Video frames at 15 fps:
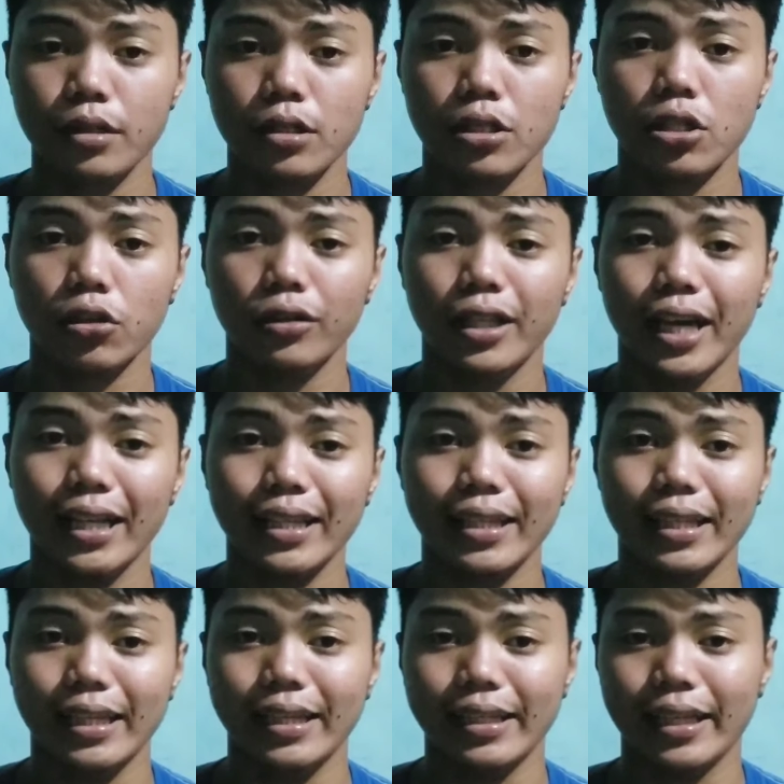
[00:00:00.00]
so that
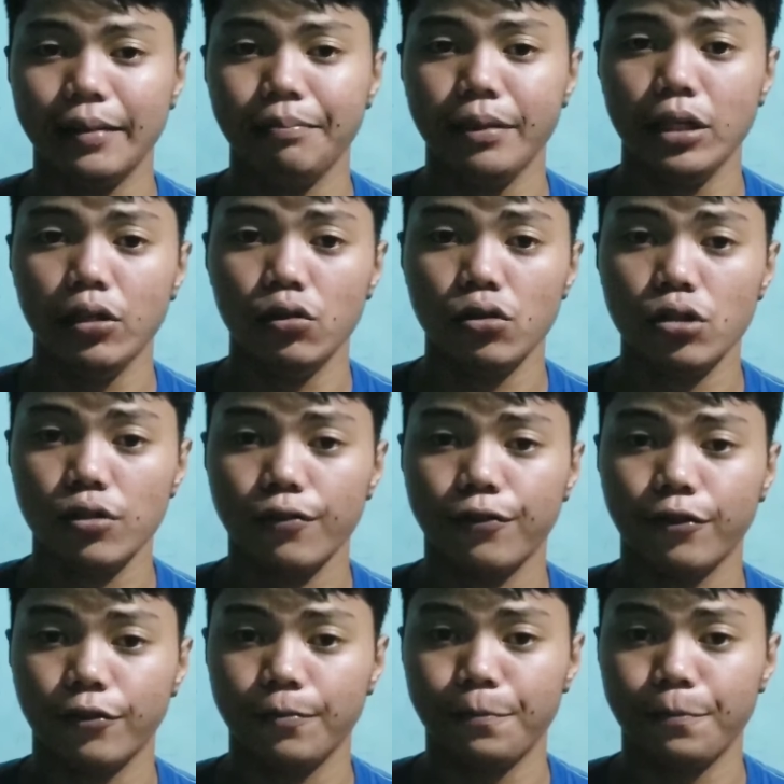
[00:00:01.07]
it can be used.